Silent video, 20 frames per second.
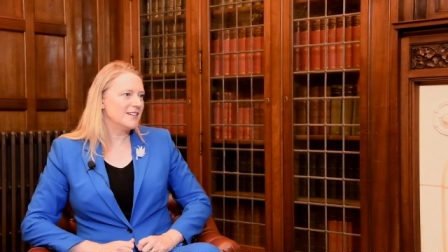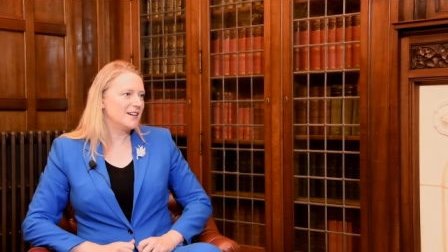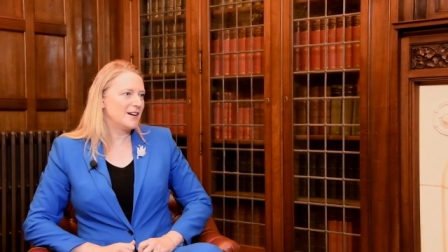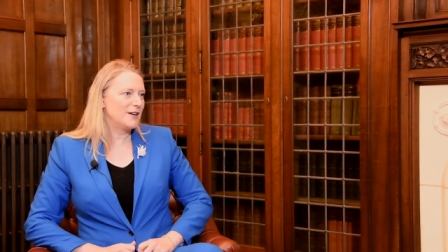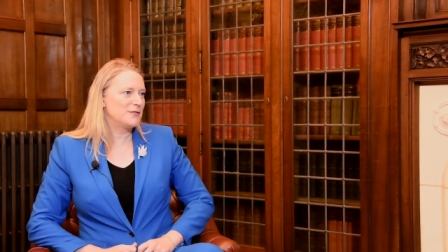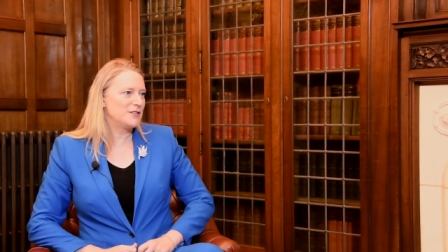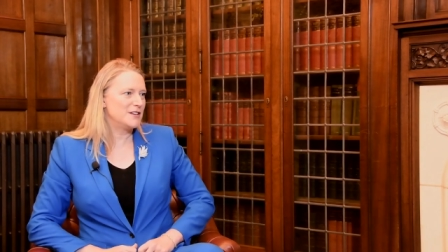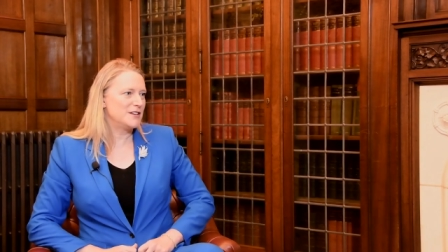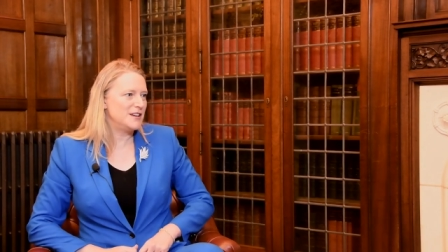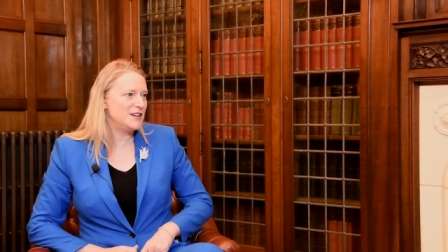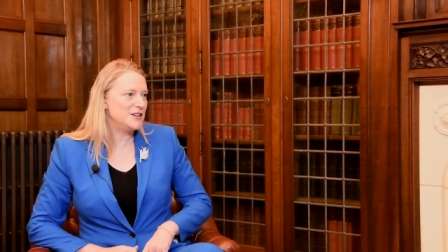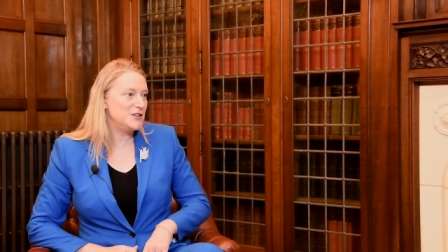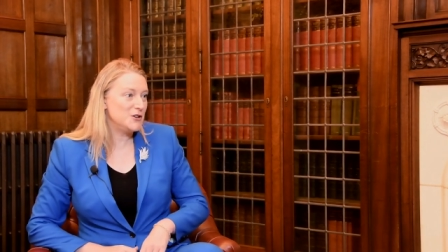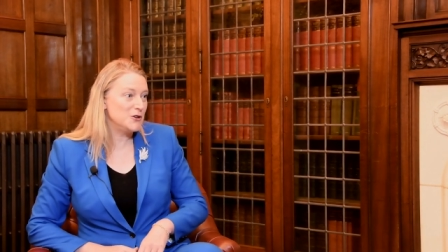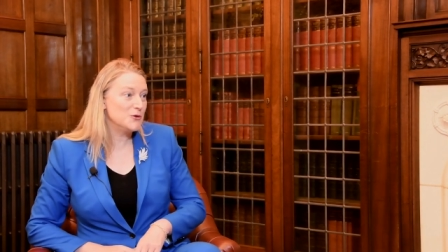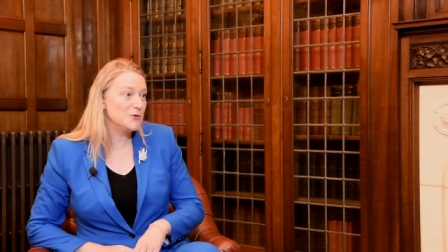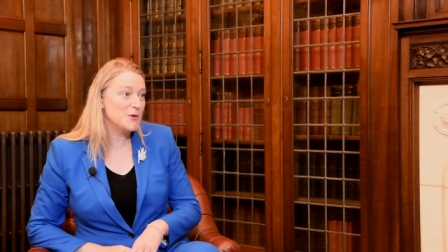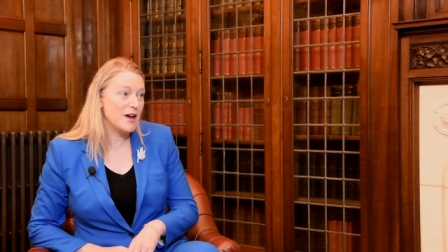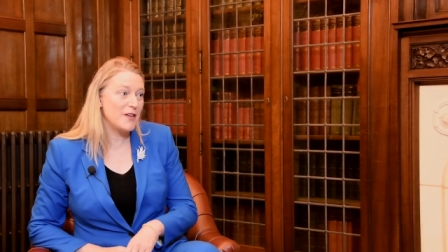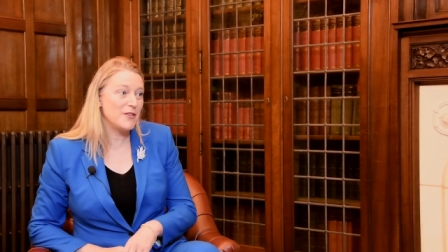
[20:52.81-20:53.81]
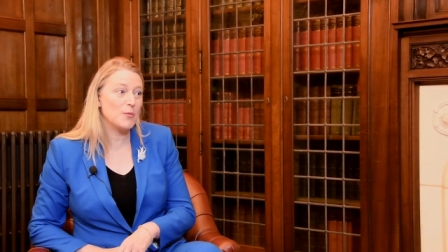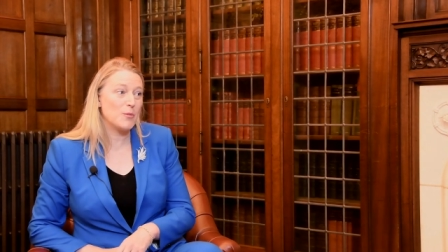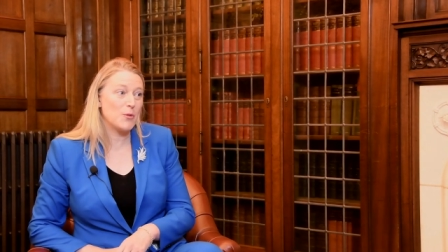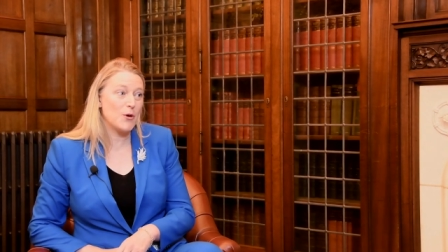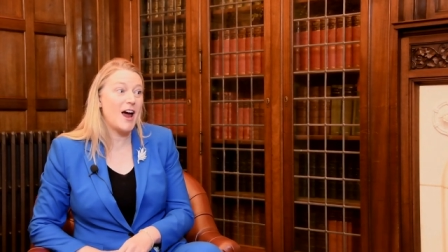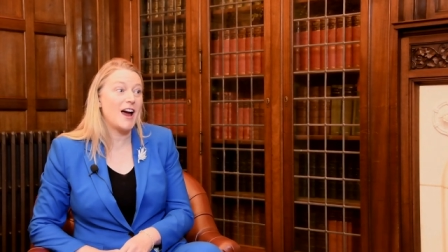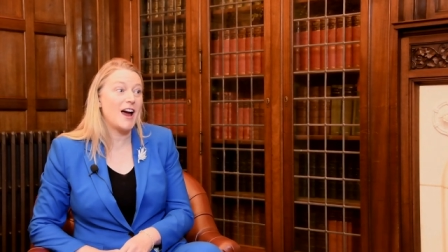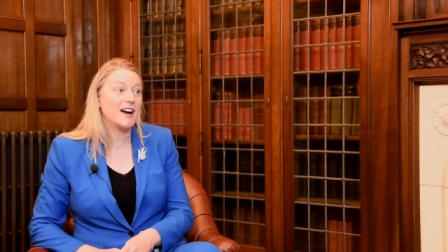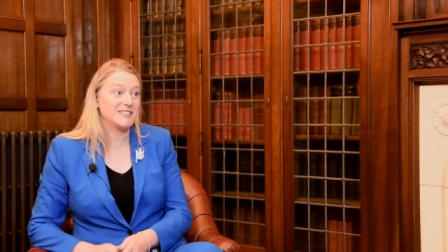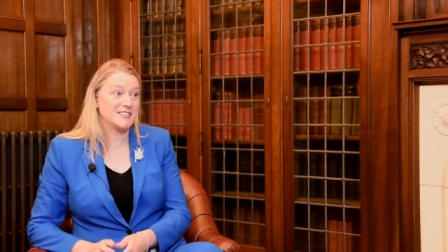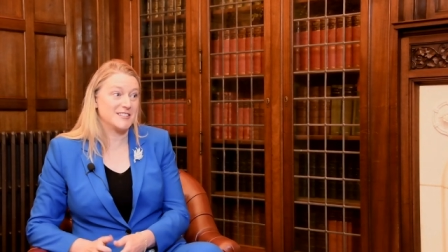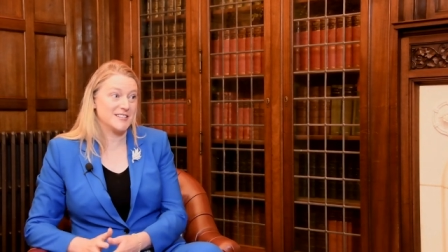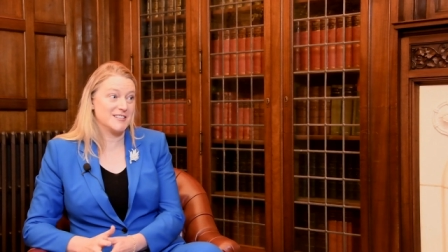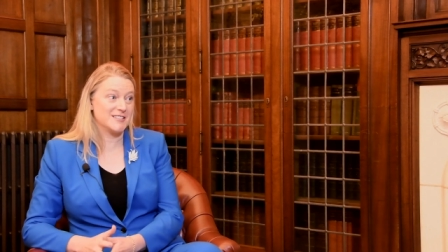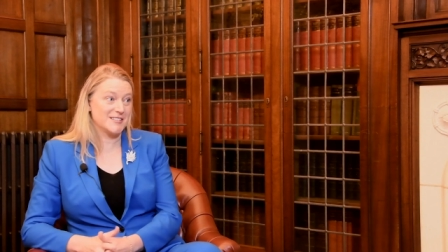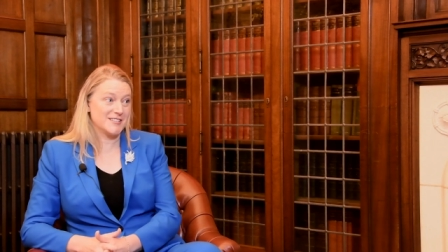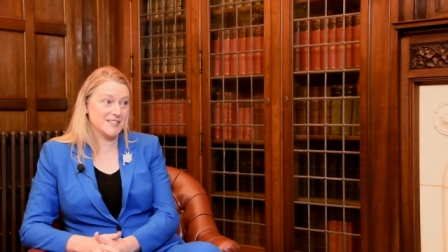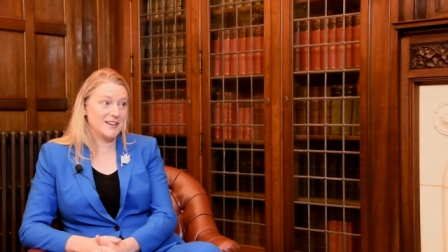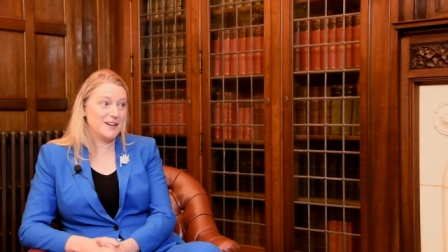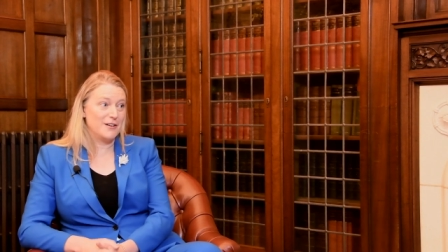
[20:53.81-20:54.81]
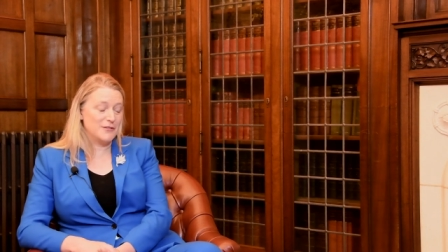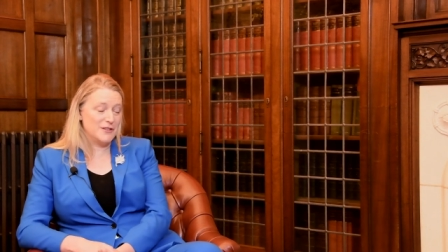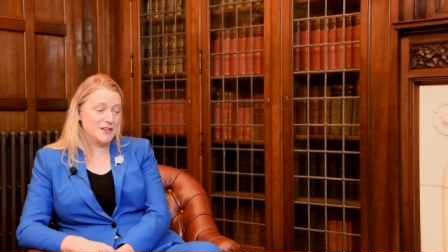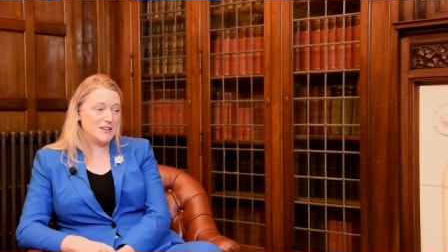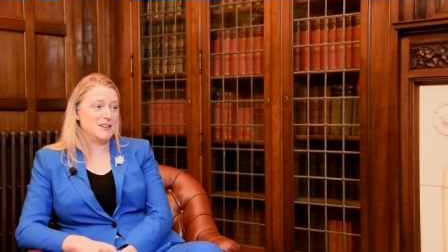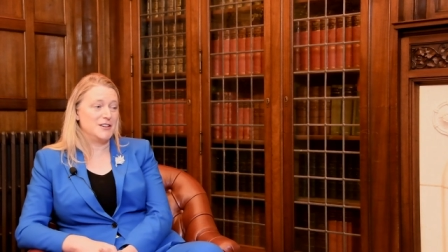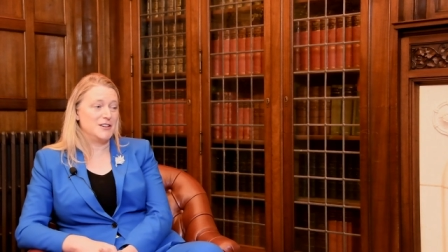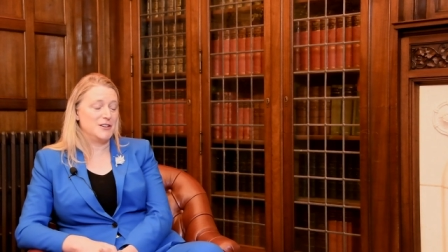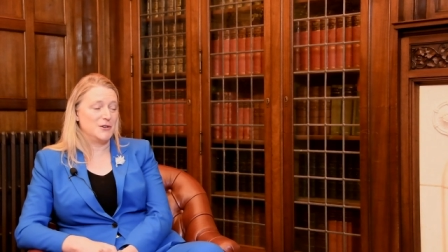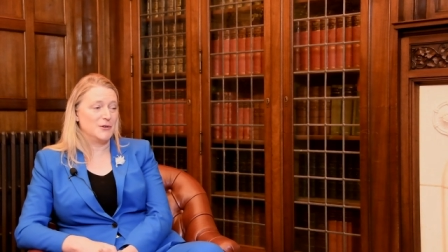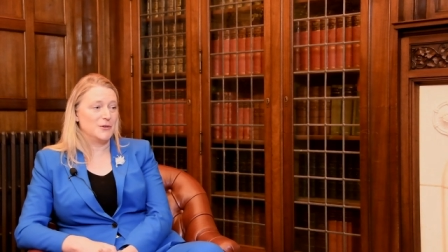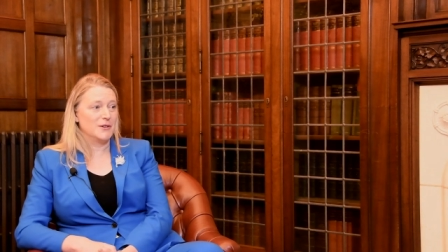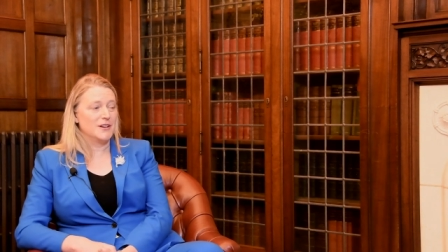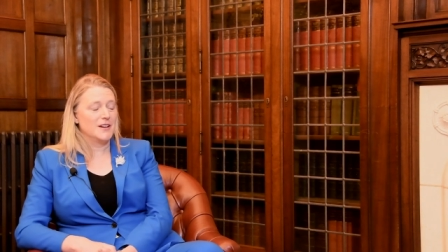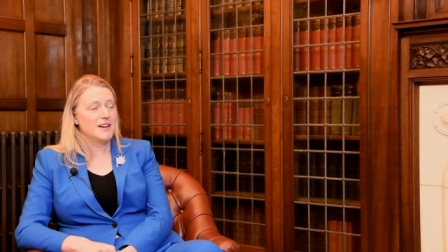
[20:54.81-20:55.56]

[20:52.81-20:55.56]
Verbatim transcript: of the EU and the practice of right. the EU.